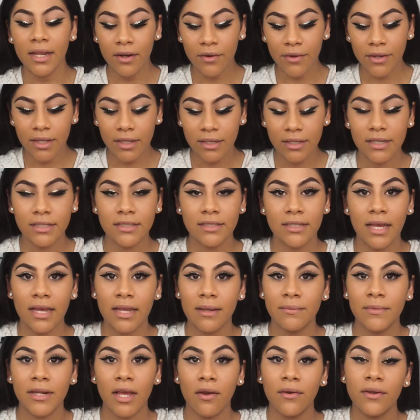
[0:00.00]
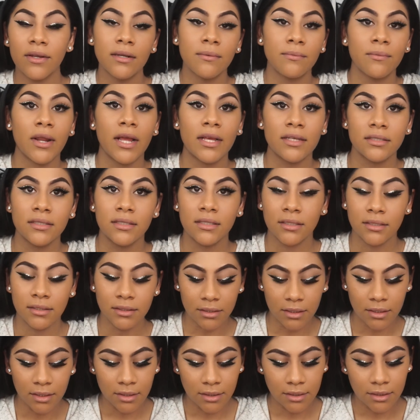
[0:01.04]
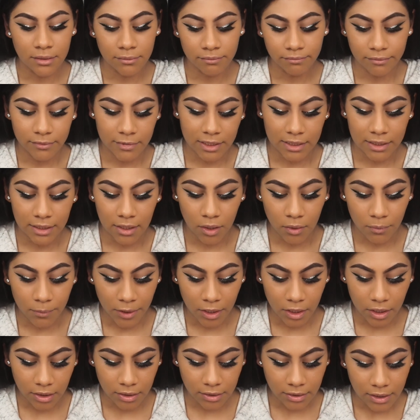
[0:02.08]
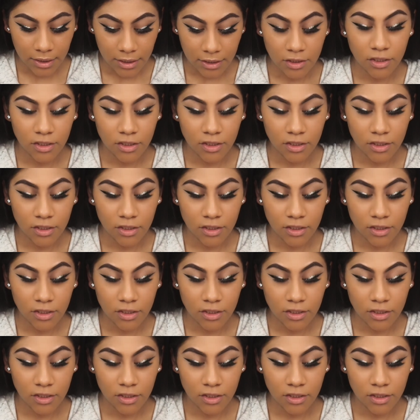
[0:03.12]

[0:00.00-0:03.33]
area because I am now in Nebraska and Omaha.